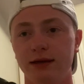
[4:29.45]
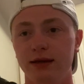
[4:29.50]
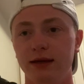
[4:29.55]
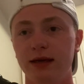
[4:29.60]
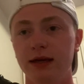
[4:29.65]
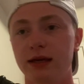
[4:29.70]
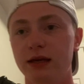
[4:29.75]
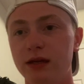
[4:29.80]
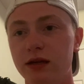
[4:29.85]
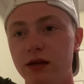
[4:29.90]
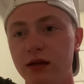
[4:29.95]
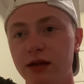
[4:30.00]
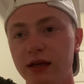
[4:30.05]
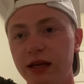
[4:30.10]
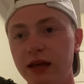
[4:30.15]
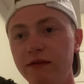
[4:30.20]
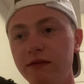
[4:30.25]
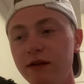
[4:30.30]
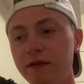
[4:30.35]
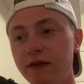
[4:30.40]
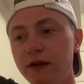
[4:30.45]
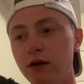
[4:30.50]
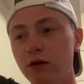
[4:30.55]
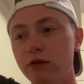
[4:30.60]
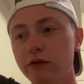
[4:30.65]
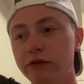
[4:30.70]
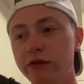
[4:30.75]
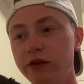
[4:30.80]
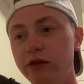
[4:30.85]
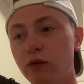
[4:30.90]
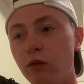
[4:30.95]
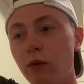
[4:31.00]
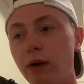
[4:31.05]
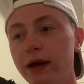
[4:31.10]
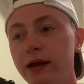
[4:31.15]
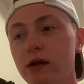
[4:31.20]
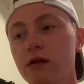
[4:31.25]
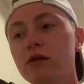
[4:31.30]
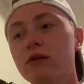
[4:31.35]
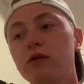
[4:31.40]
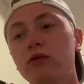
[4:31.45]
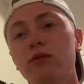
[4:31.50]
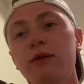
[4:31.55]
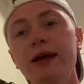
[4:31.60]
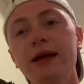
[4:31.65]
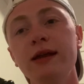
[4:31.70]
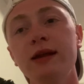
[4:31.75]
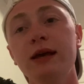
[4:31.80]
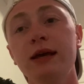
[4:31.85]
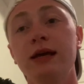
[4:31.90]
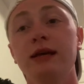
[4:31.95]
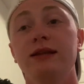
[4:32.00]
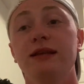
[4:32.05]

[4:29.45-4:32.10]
And even if they don't see the white or the red,